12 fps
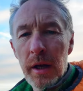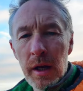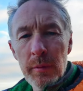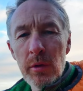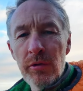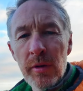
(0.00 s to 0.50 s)
And
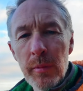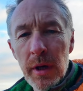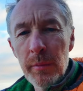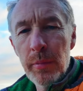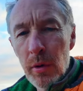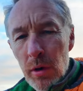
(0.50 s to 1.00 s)
I'm using
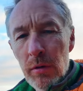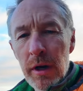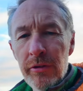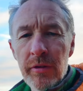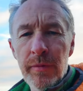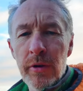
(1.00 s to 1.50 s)
my
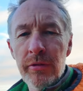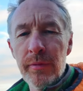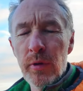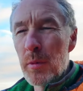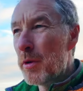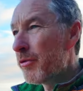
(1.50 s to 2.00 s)
polarizer first
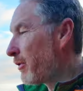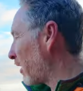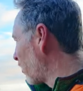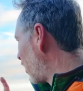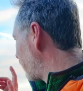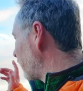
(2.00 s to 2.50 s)
and foremost to
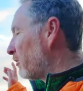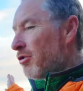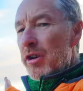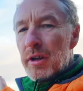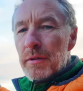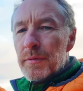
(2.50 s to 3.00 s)
take off the
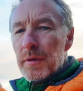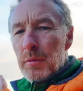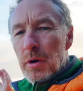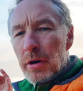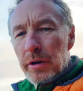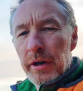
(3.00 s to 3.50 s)
sheen from the
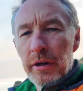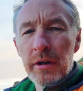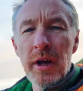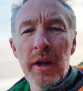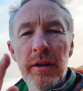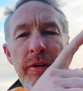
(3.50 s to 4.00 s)
water here.
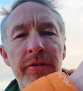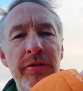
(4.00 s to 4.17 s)
The